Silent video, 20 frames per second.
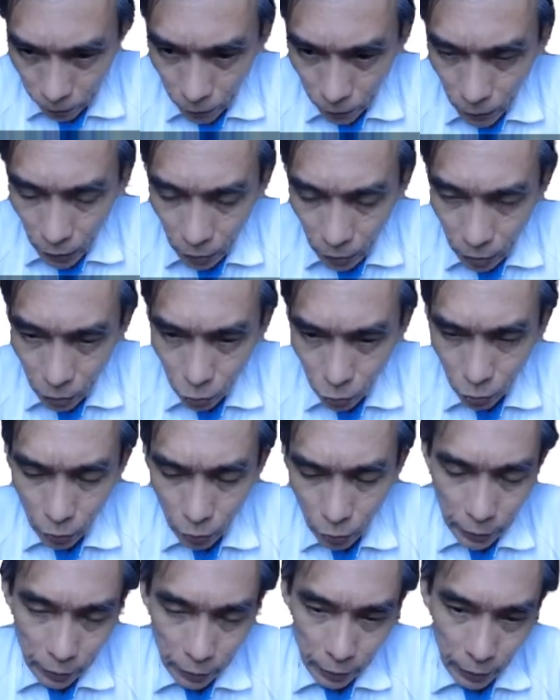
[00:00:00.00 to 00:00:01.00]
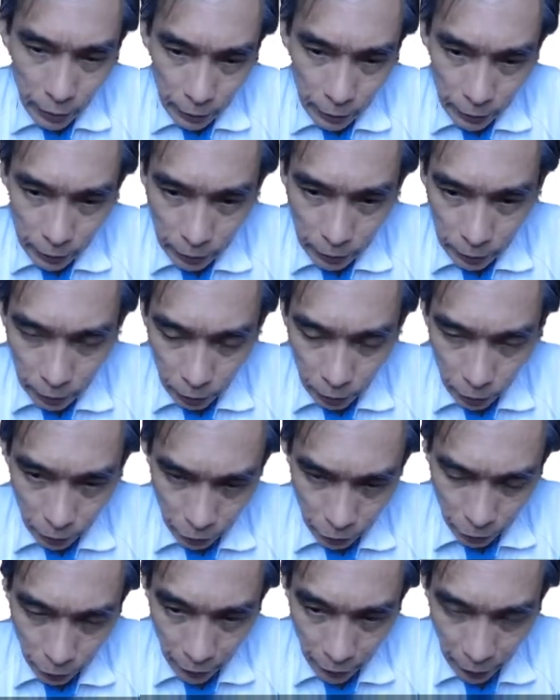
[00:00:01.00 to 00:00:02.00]
So it's like, if you
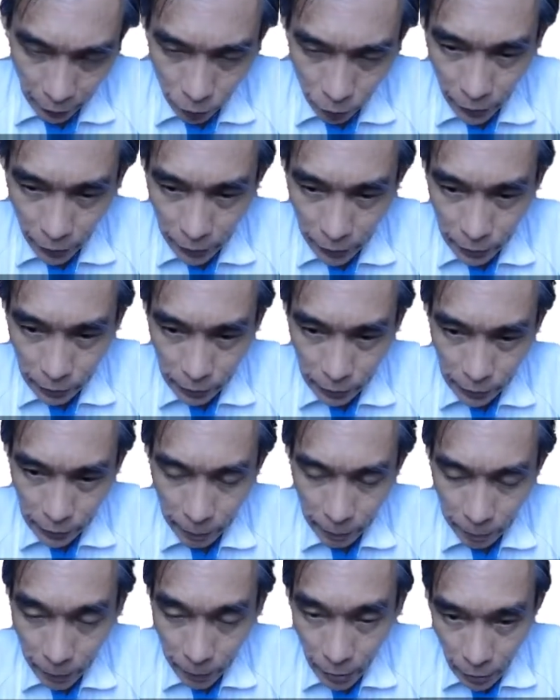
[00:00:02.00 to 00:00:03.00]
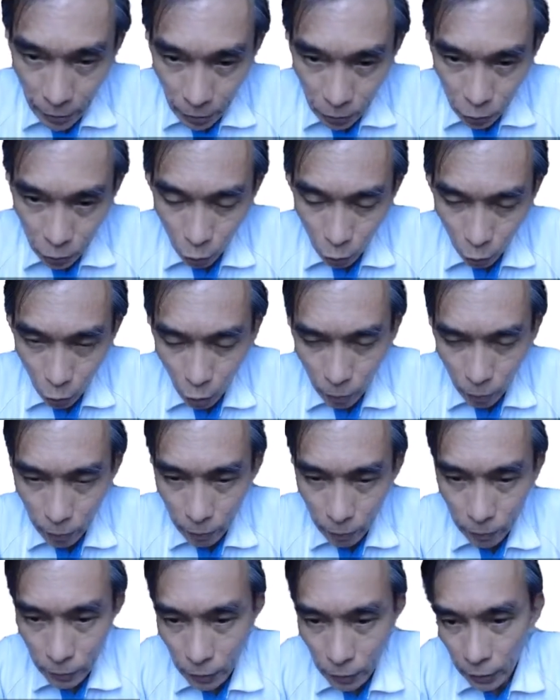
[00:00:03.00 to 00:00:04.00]
cannot find the same .com,
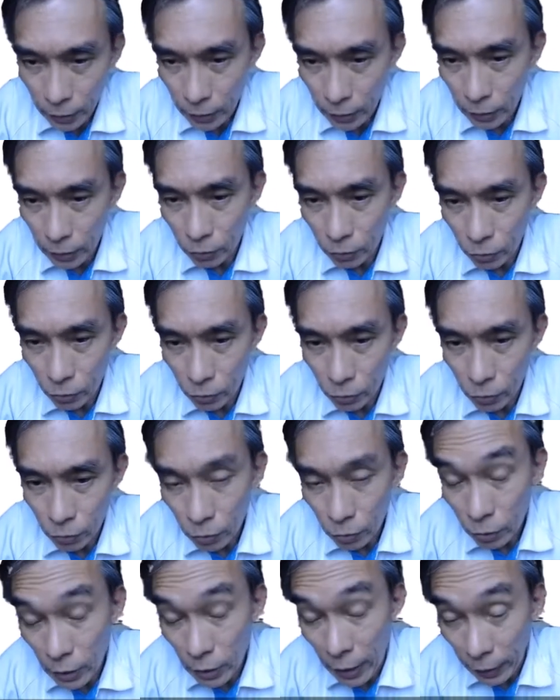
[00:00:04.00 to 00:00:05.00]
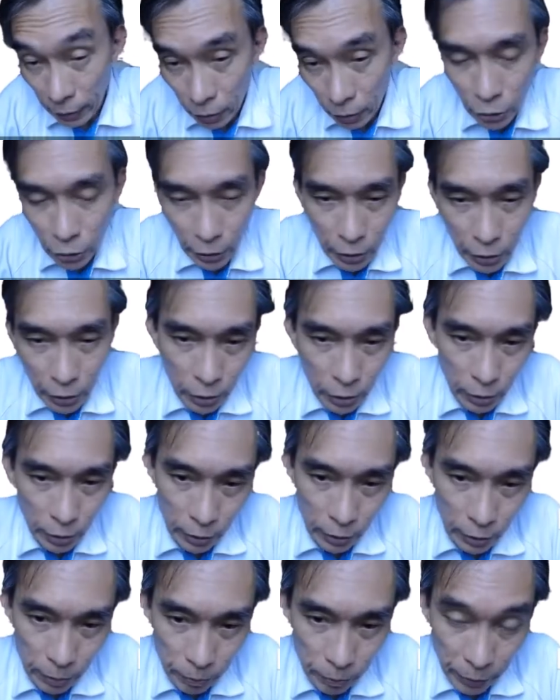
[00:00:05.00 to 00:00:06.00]
then you either change the
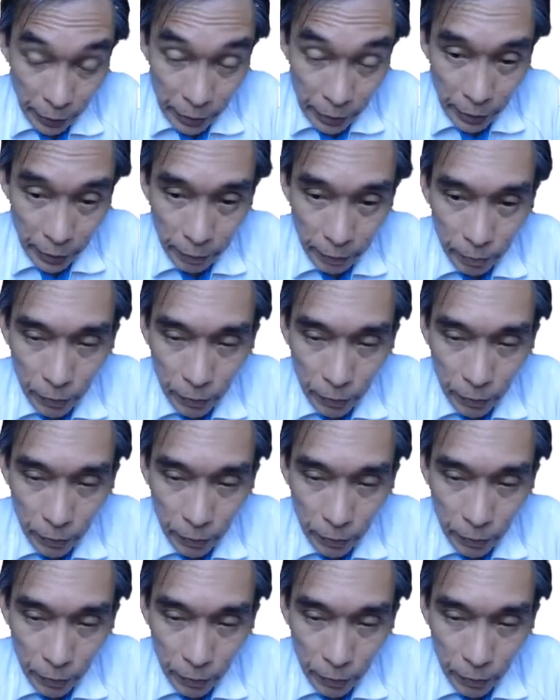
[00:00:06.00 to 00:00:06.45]
brand name,